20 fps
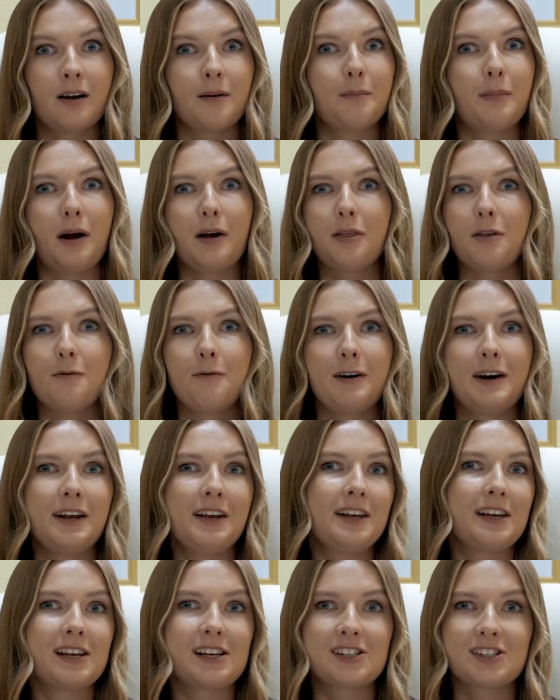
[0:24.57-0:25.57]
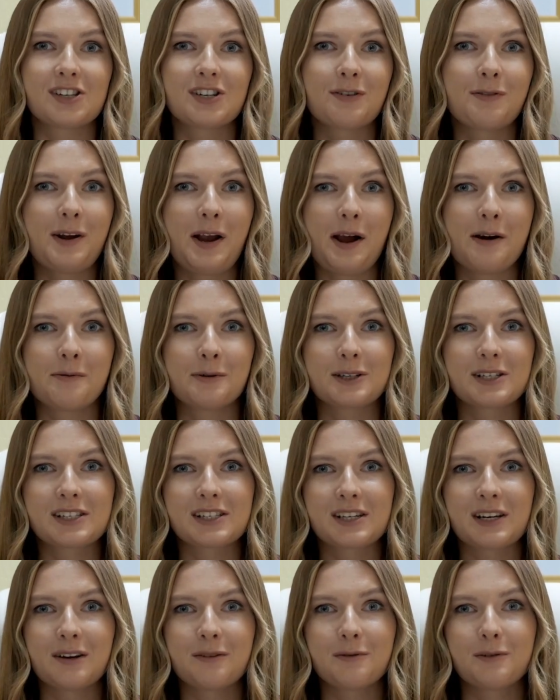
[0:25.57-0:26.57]
By the way, yesterday we have
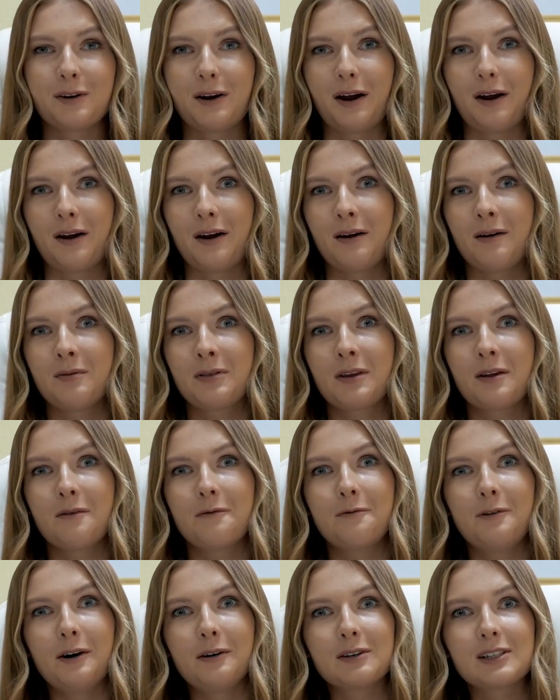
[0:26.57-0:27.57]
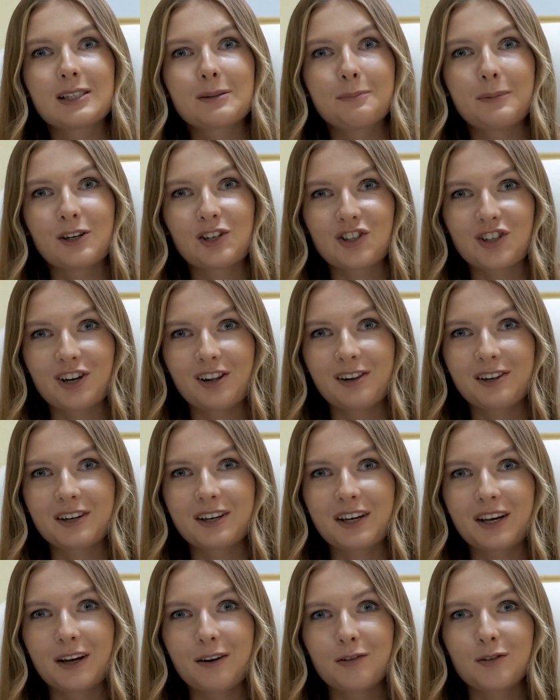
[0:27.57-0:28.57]
received a very special
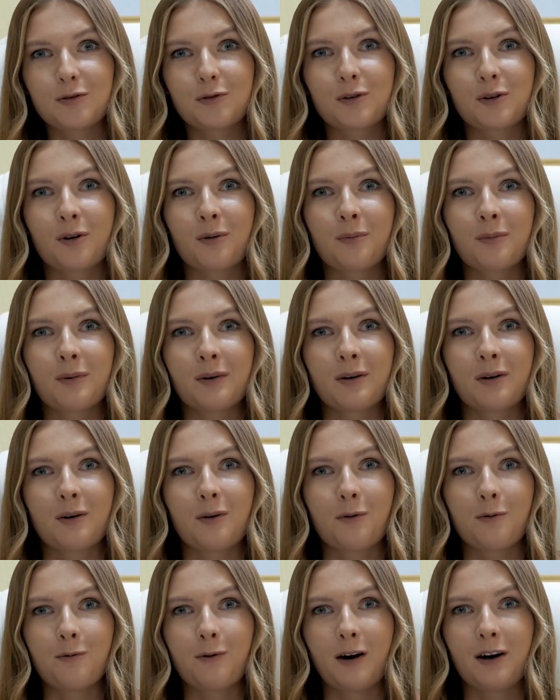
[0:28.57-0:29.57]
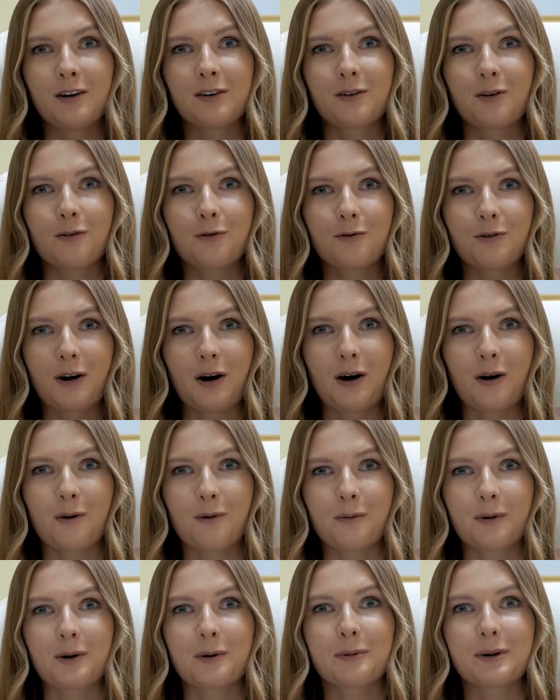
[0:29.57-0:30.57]
gift from one of
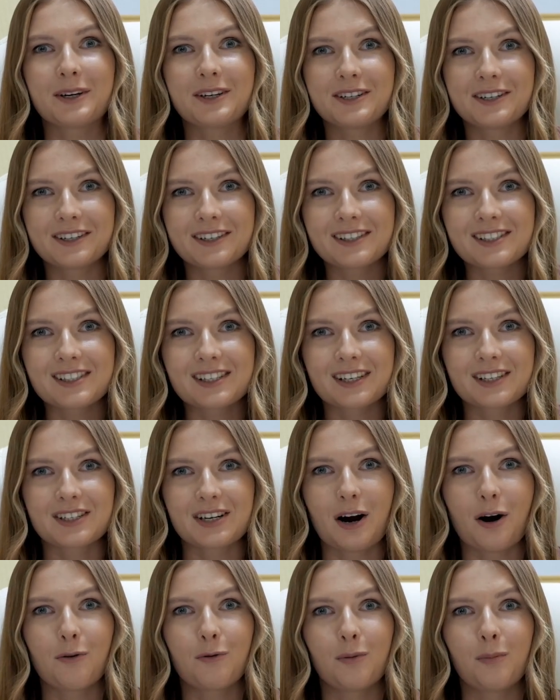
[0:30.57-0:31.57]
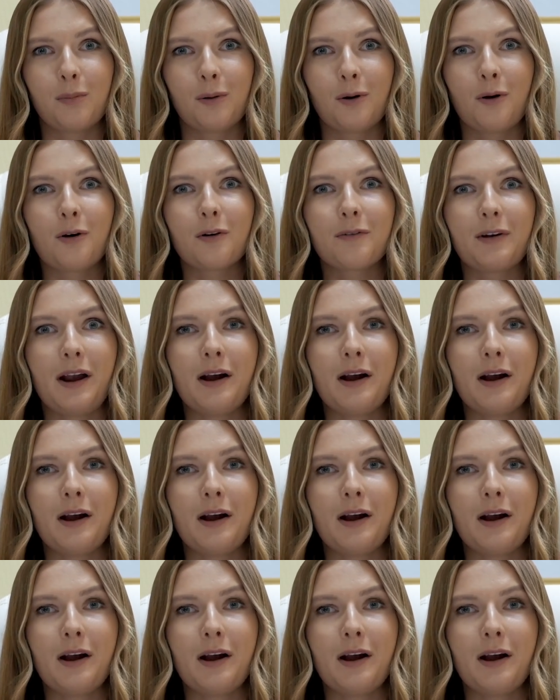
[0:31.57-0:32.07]
our readers at our blog.